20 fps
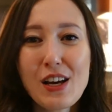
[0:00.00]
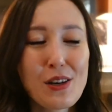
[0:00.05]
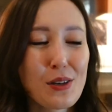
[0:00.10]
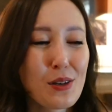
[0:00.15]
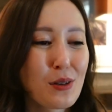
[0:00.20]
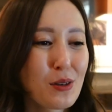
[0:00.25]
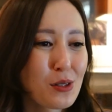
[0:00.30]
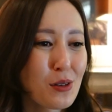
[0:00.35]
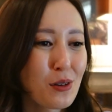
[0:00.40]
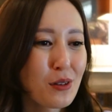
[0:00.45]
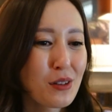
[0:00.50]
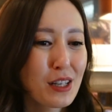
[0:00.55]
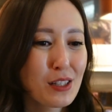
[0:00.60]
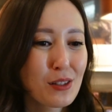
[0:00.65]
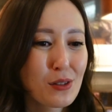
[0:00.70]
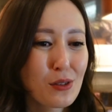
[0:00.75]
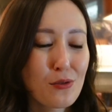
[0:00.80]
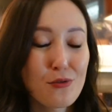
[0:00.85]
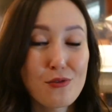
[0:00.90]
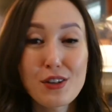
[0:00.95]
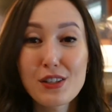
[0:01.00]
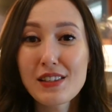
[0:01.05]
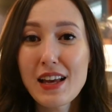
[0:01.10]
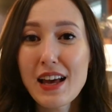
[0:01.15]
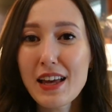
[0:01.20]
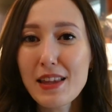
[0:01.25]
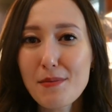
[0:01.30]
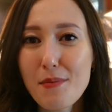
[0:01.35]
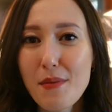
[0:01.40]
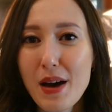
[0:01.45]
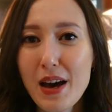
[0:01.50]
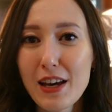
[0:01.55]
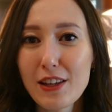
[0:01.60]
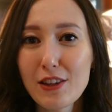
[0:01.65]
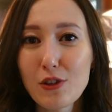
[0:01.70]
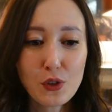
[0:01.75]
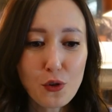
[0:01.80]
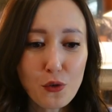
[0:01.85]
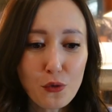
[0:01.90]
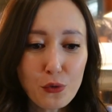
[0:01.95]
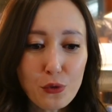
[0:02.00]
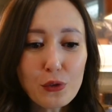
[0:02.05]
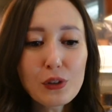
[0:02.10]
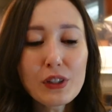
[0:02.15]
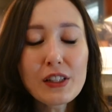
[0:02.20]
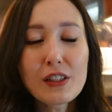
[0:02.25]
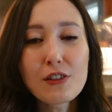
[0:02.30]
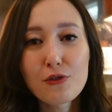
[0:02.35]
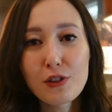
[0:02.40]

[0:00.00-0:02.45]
you don't need to resent man or fully